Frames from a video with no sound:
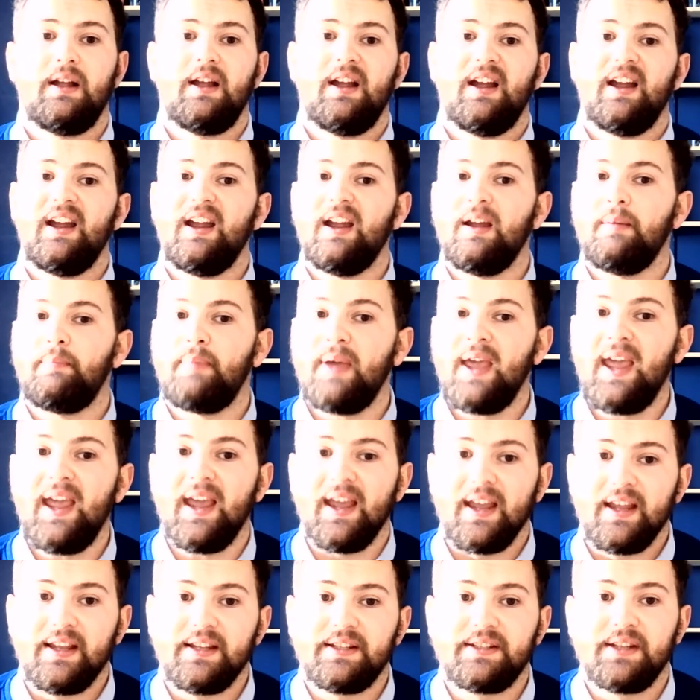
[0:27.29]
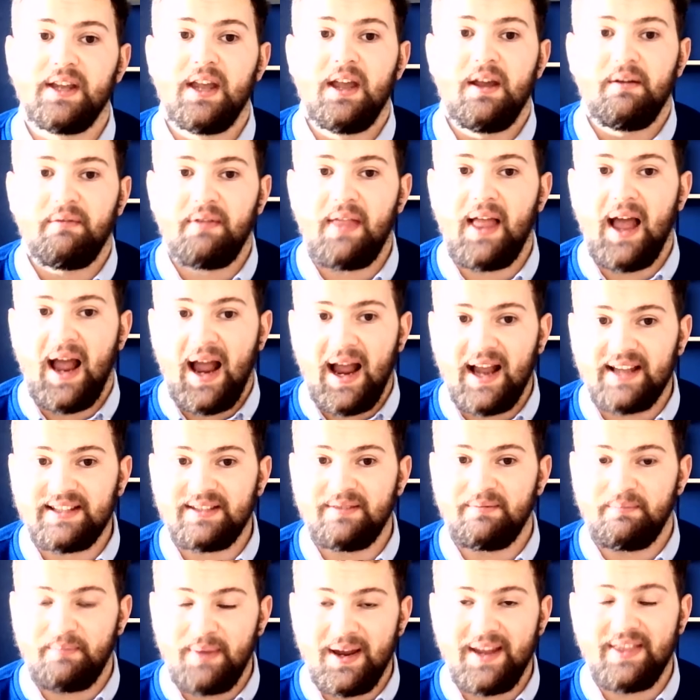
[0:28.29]
it appears that there
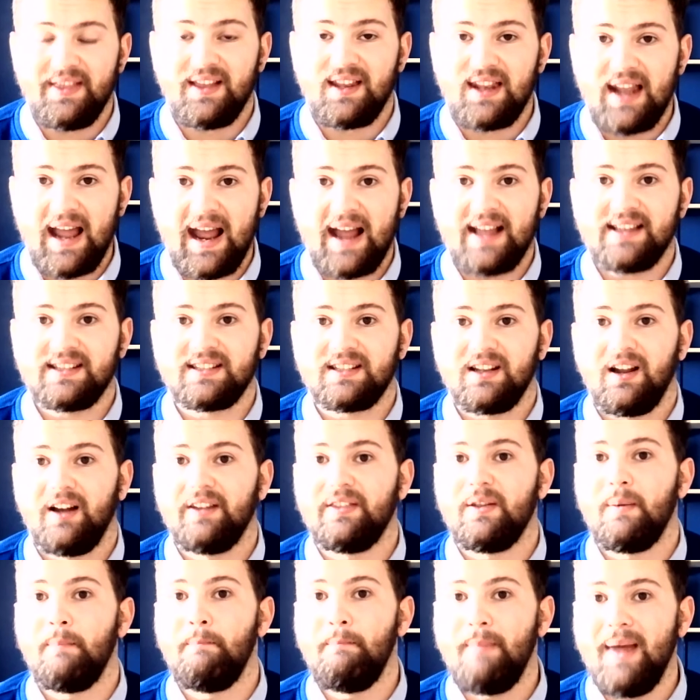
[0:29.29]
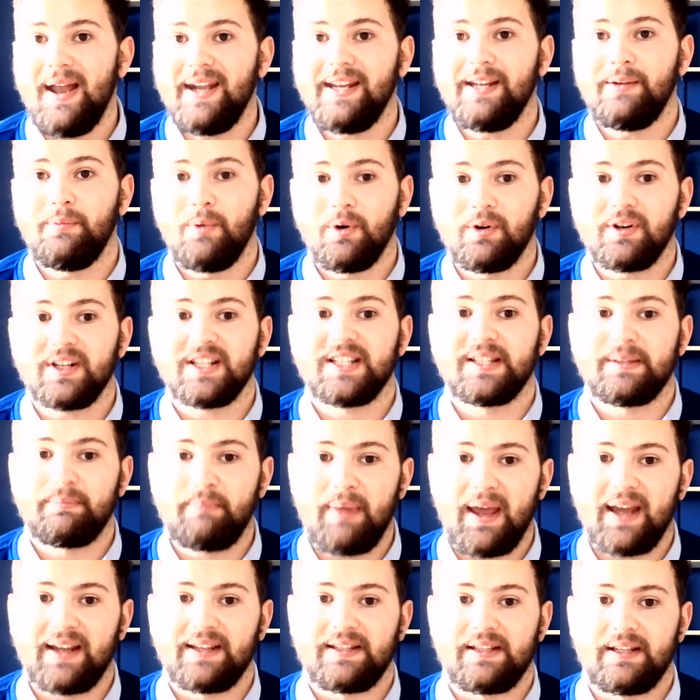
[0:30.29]
hasn't been the landslide that many were
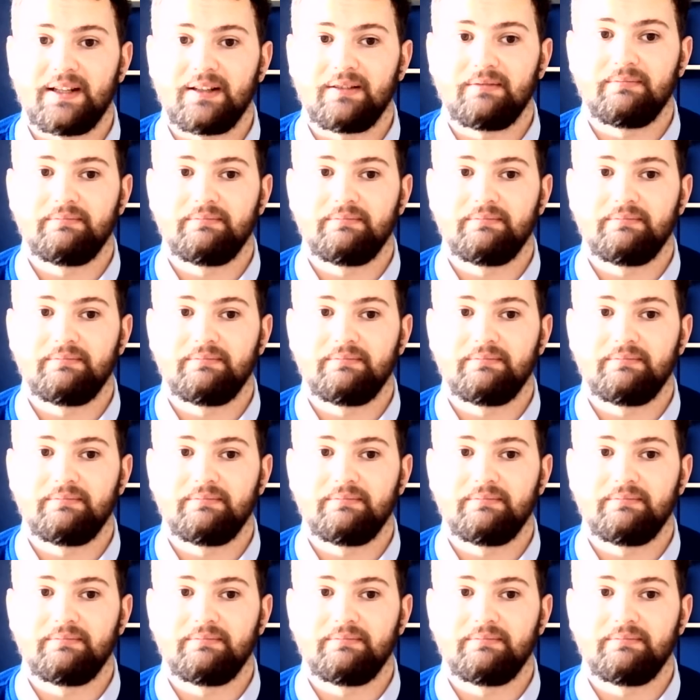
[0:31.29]
expecting.